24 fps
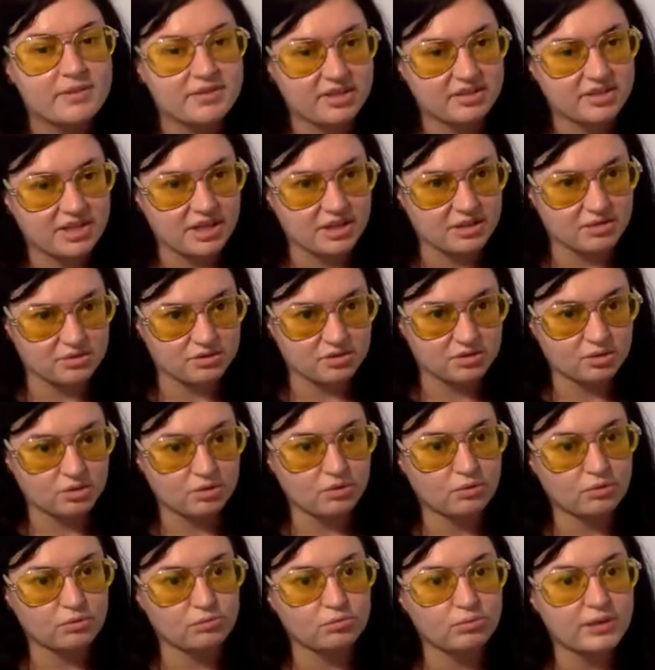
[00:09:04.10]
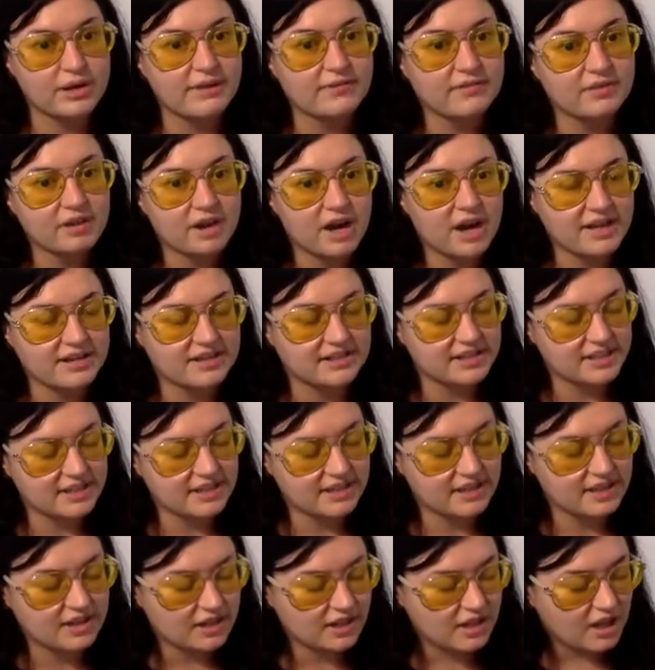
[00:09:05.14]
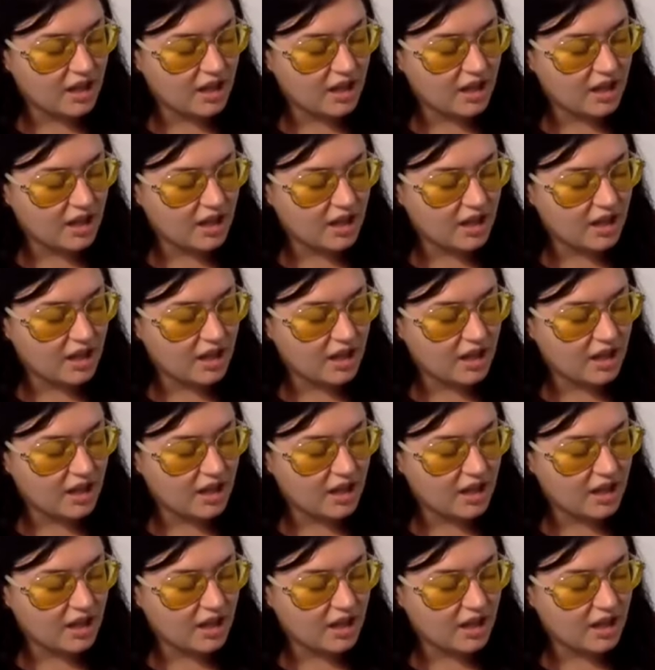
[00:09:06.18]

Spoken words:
that they use. So whenever I did